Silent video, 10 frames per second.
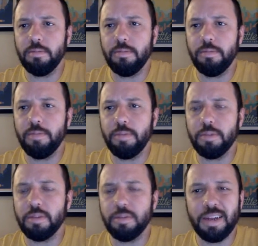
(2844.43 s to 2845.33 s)

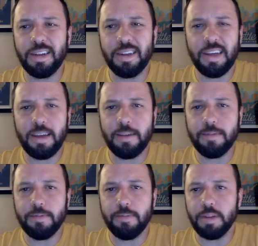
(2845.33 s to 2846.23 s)
almost a minute and a half,
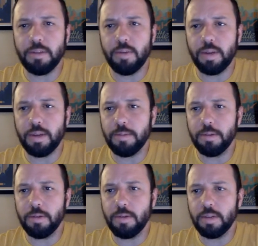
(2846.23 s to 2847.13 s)
minute 20 per
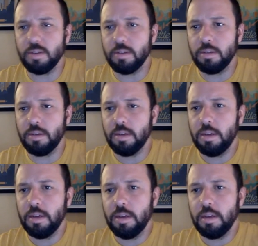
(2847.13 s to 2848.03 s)
question.
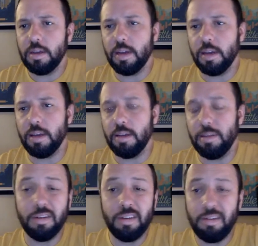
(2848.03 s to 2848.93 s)

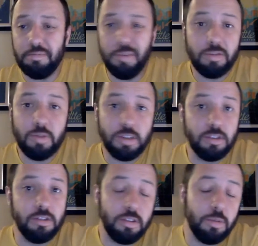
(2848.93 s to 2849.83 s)
In most
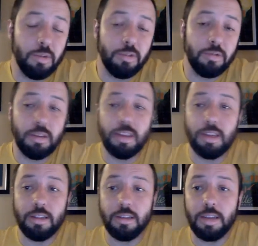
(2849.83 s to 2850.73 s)
questions, you won't
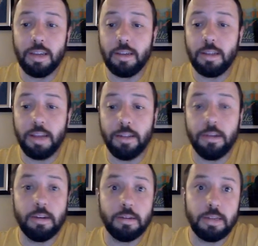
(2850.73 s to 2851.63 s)
need to take that
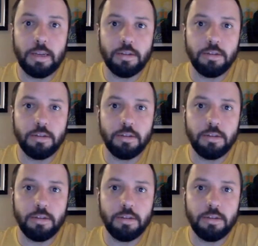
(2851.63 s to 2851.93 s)
long to answer.